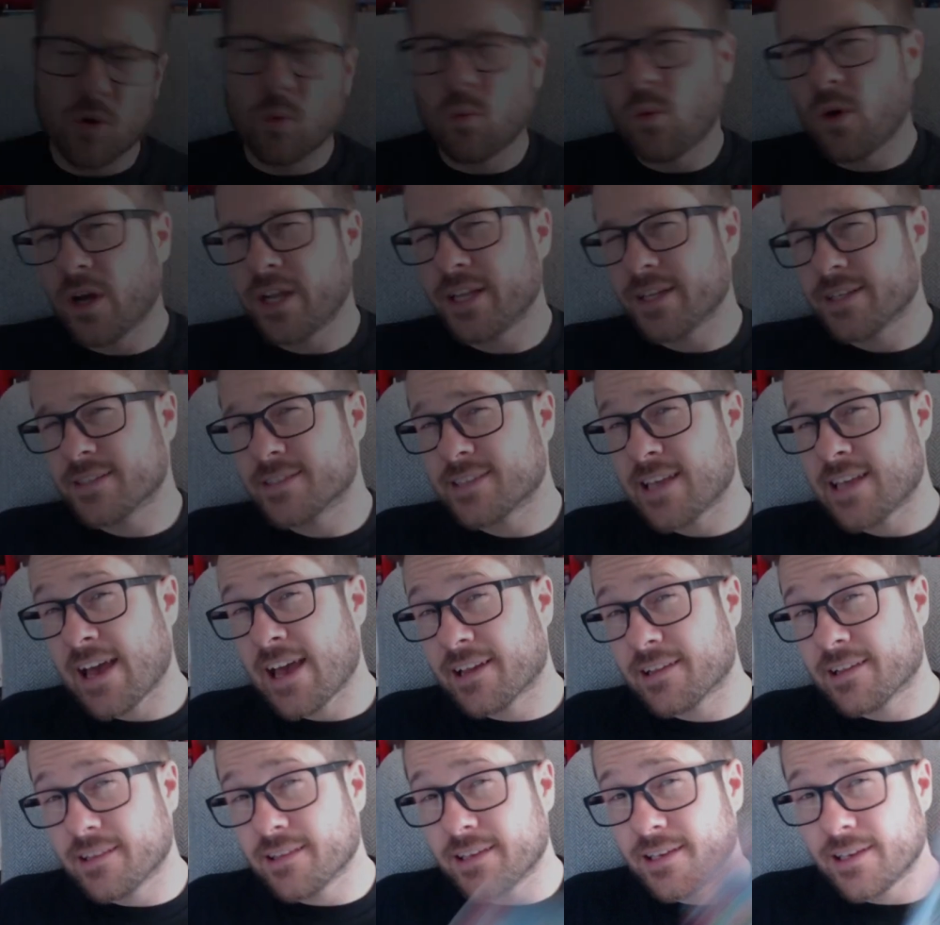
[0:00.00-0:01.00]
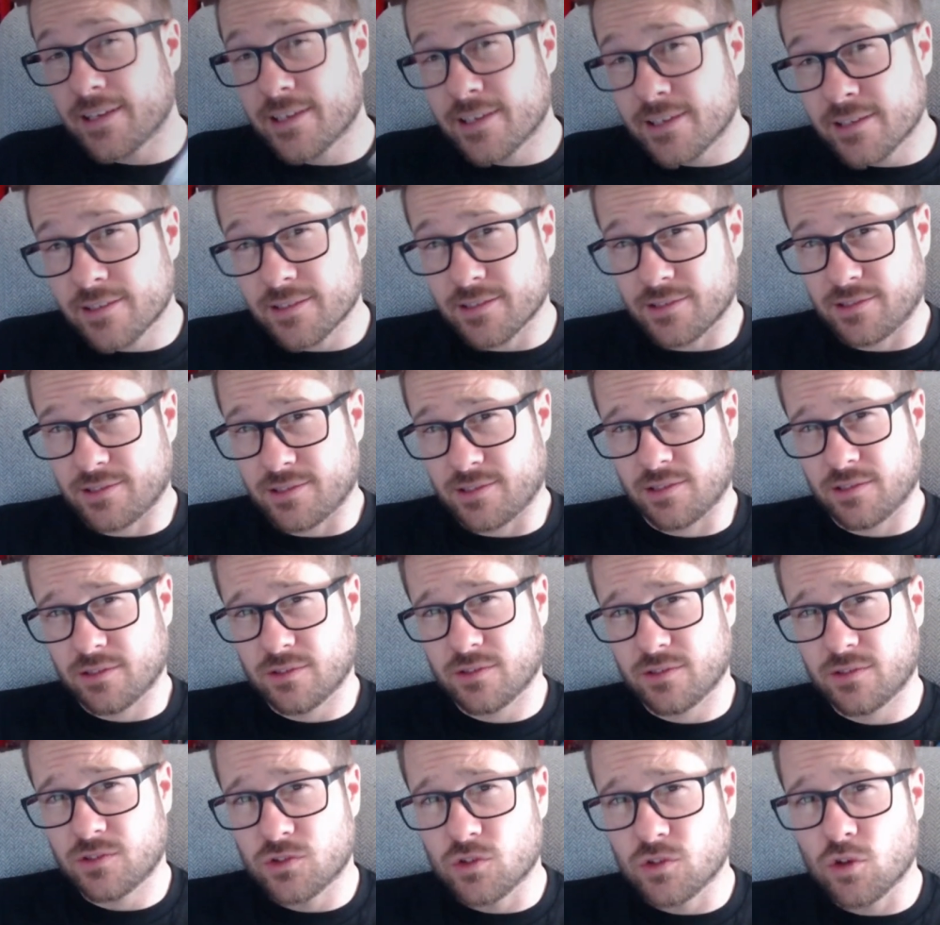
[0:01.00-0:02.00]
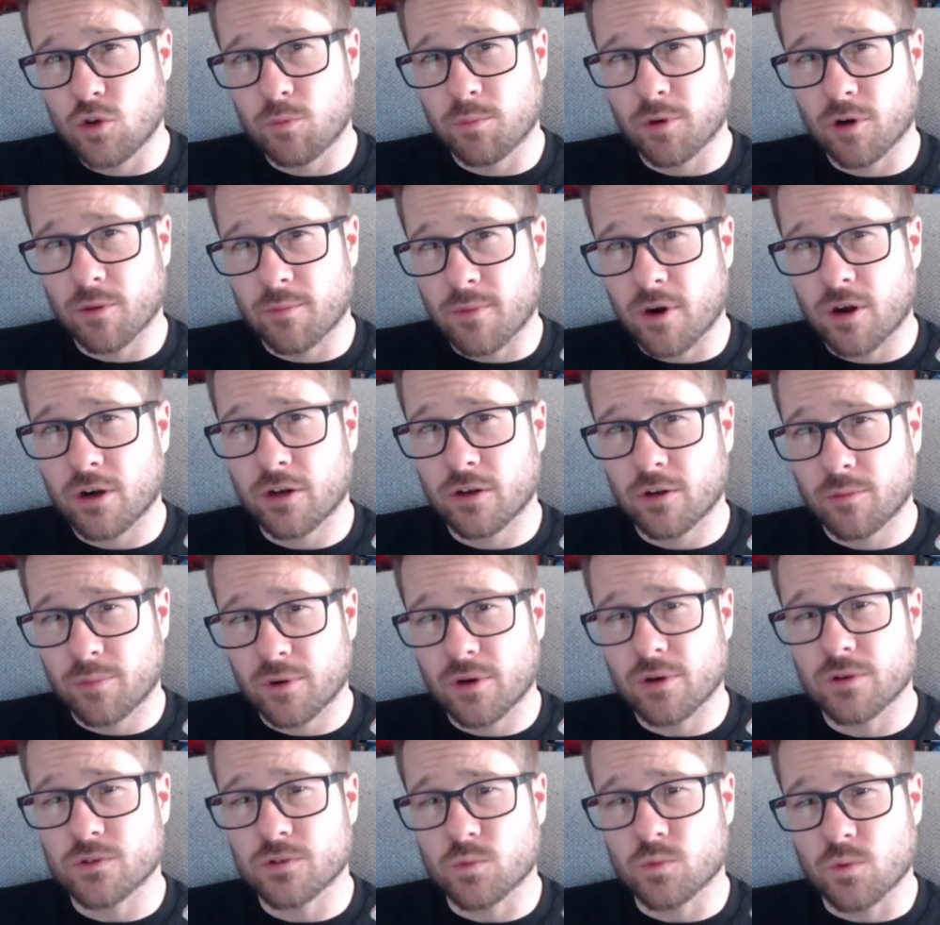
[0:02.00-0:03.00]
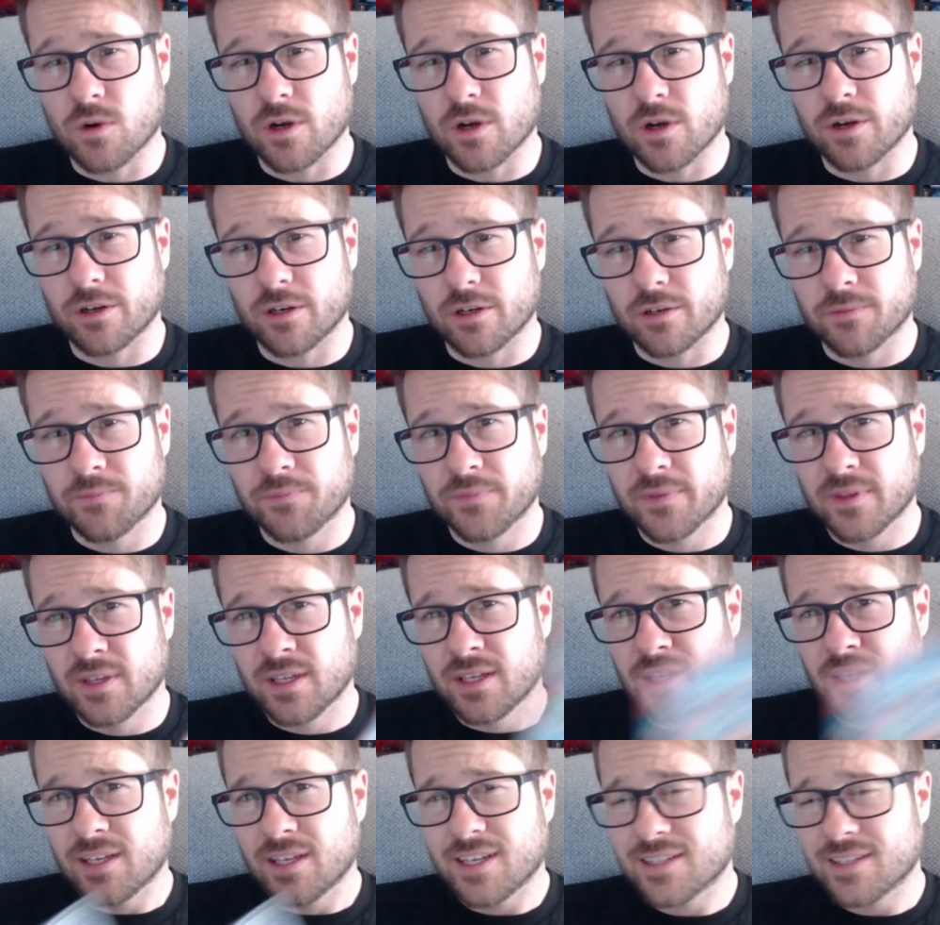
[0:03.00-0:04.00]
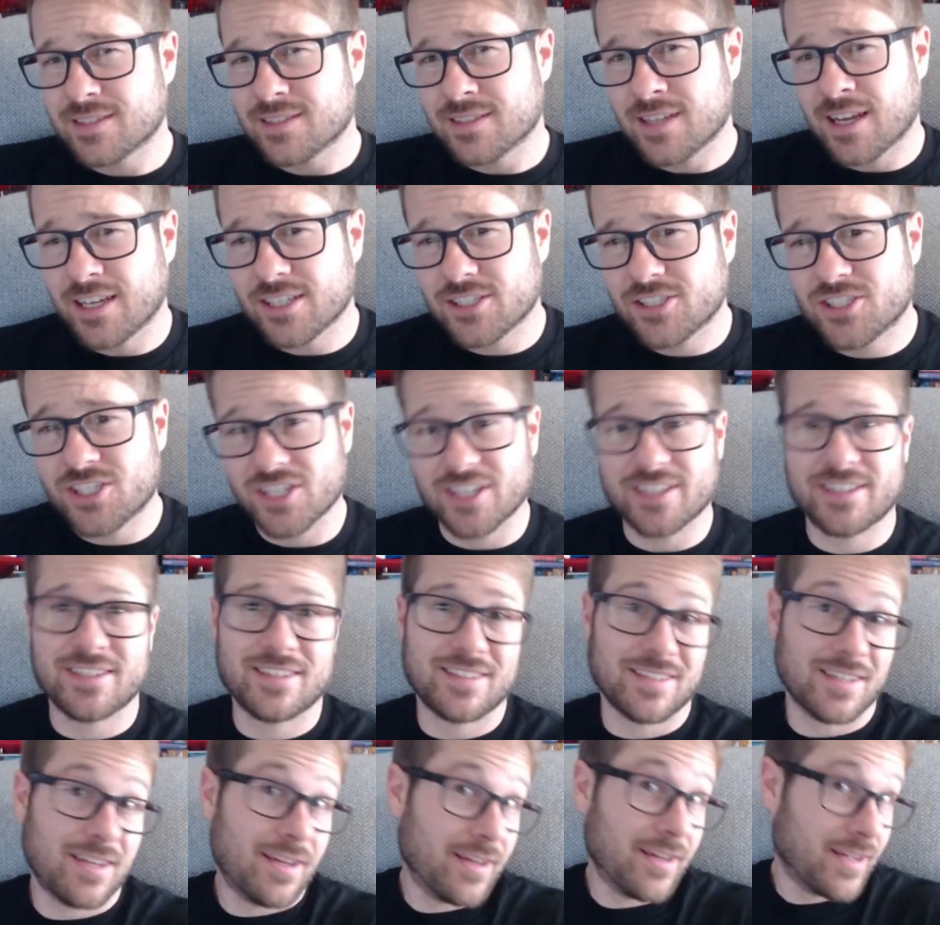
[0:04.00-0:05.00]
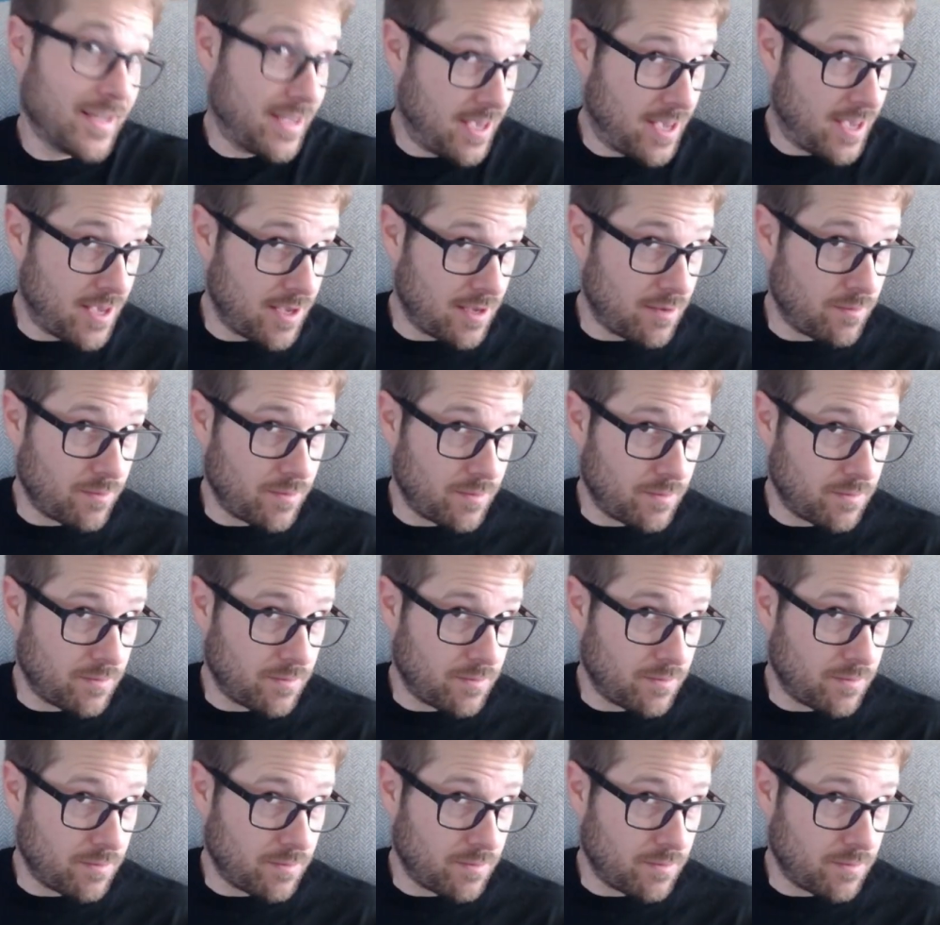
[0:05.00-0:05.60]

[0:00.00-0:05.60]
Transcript: what exactly is Super Mario Bros. Wonder? It's not just a game.